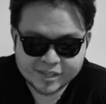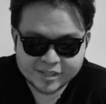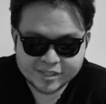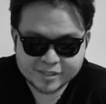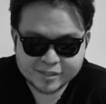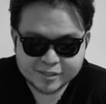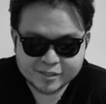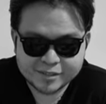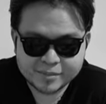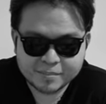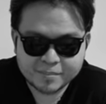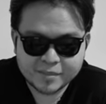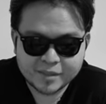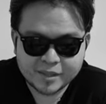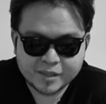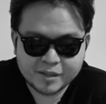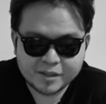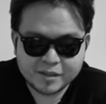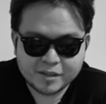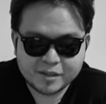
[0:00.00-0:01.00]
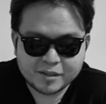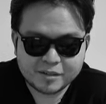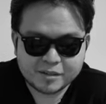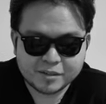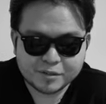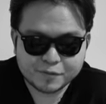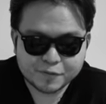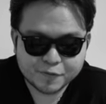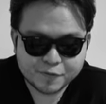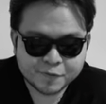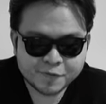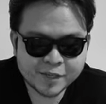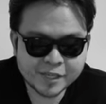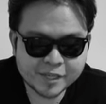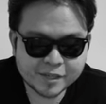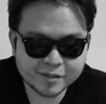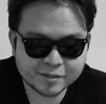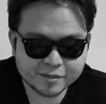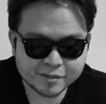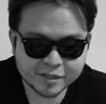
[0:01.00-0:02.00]
It's just the
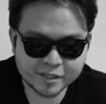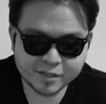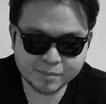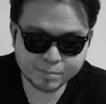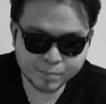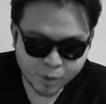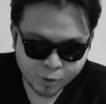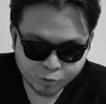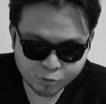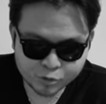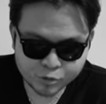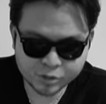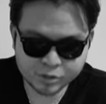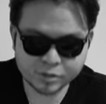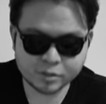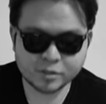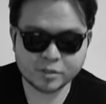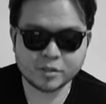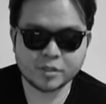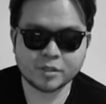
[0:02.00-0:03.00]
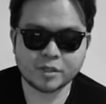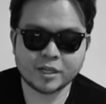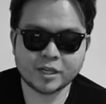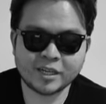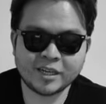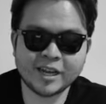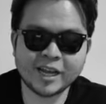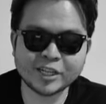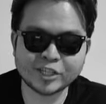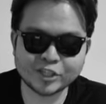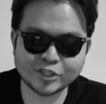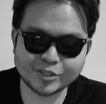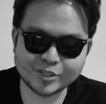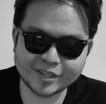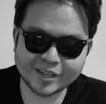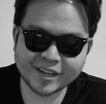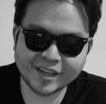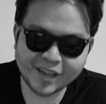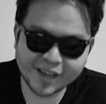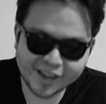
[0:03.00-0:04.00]
feel, the emotions, the connections
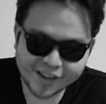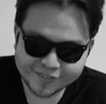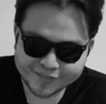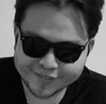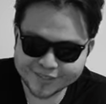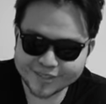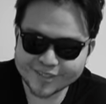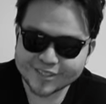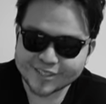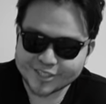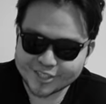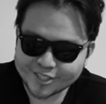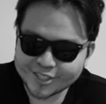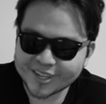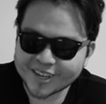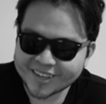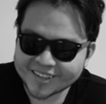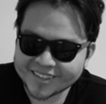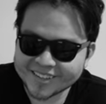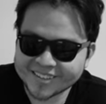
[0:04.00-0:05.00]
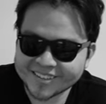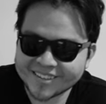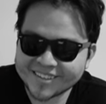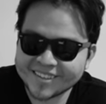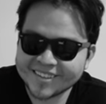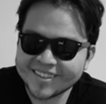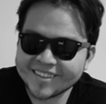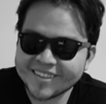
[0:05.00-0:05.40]
I have to this jacket.